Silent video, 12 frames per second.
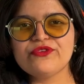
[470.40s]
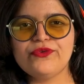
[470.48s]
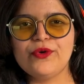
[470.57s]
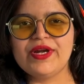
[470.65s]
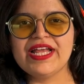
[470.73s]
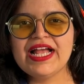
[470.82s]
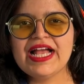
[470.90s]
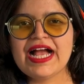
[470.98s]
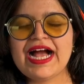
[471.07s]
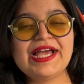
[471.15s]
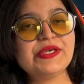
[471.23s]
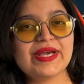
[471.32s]
Fold?
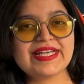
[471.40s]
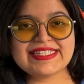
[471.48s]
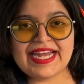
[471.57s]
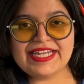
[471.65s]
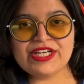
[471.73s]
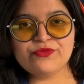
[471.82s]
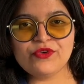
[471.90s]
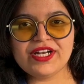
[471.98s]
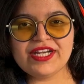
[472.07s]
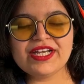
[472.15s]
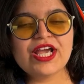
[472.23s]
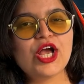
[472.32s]
Are you excited for
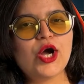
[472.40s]
it?